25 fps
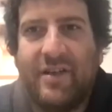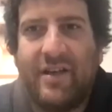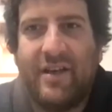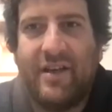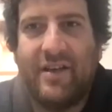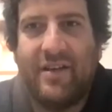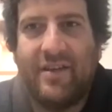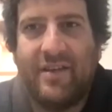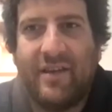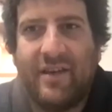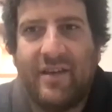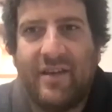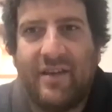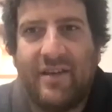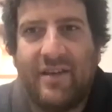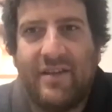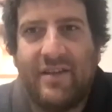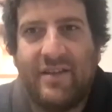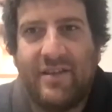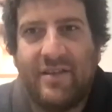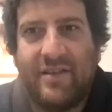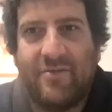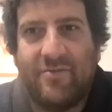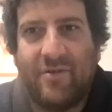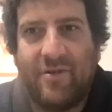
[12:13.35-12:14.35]
And I think this
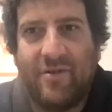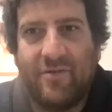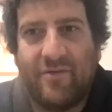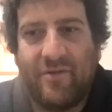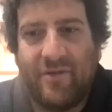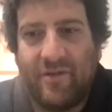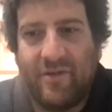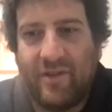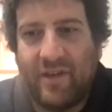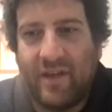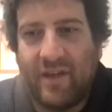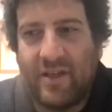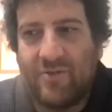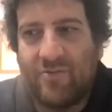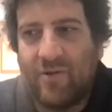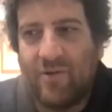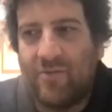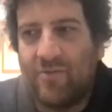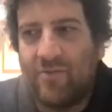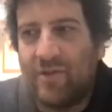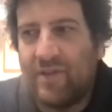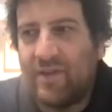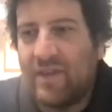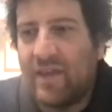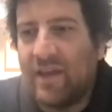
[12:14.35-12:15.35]
is one of the things when
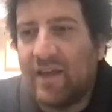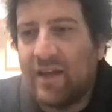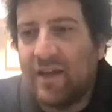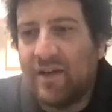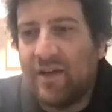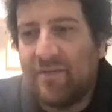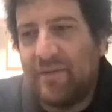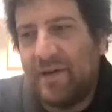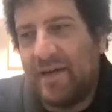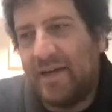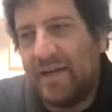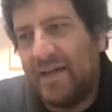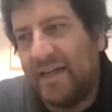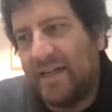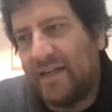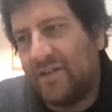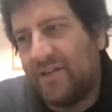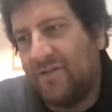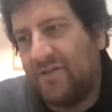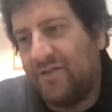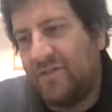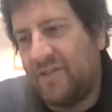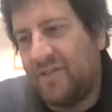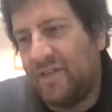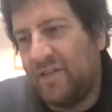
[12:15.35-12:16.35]
we're thinking about
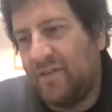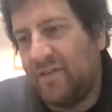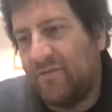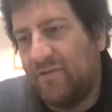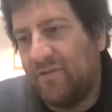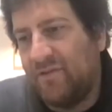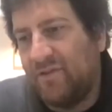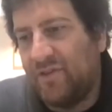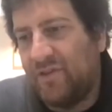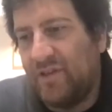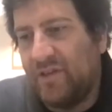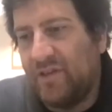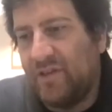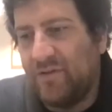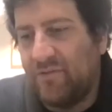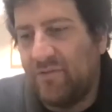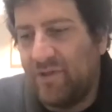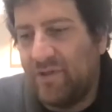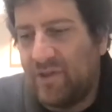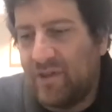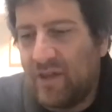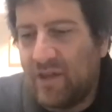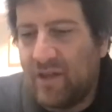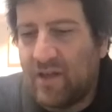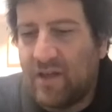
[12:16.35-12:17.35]
action sequences or we're
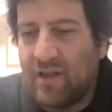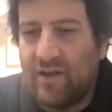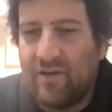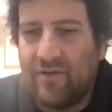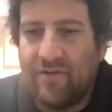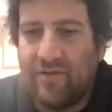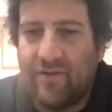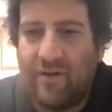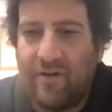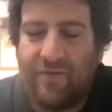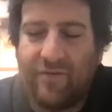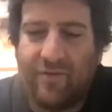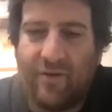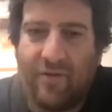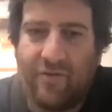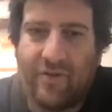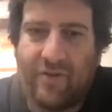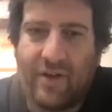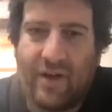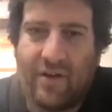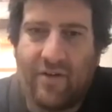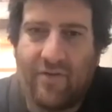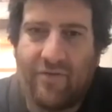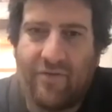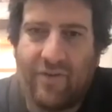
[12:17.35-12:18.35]
thinking of, of, of
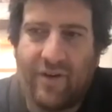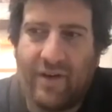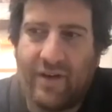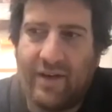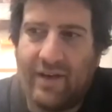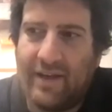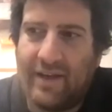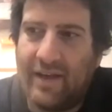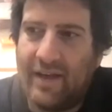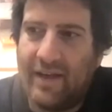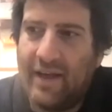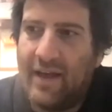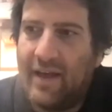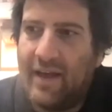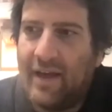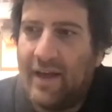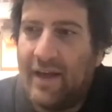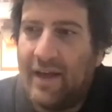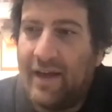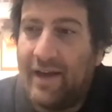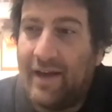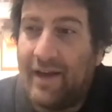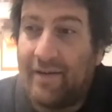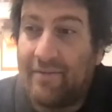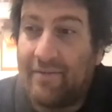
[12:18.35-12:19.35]
kind of fairly
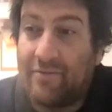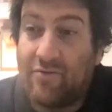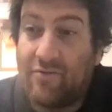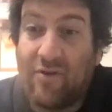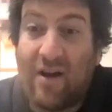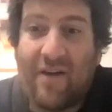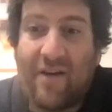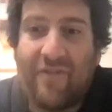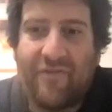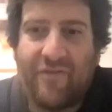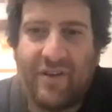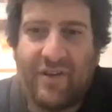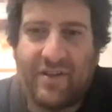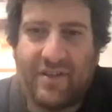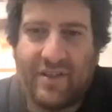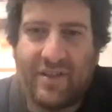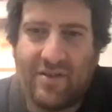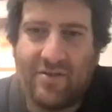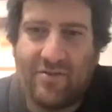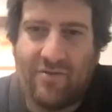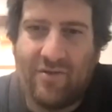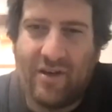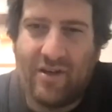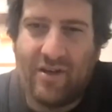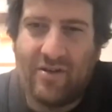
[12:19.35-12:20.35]
uh, graphic
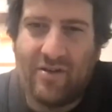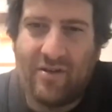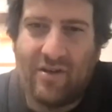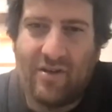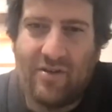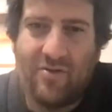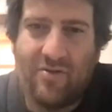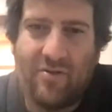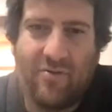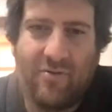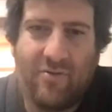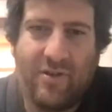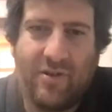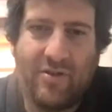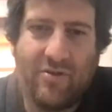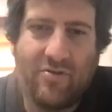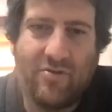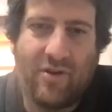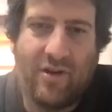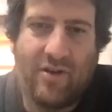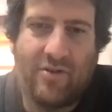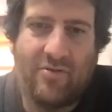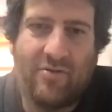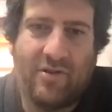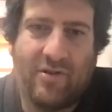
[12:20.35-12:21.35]
situation is always
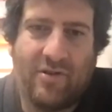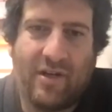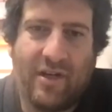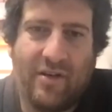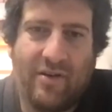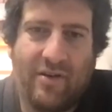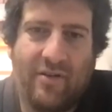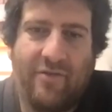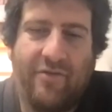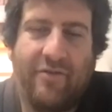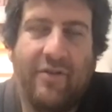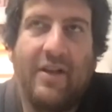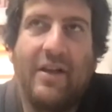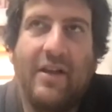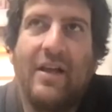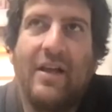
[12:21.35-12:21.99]
trying to kind of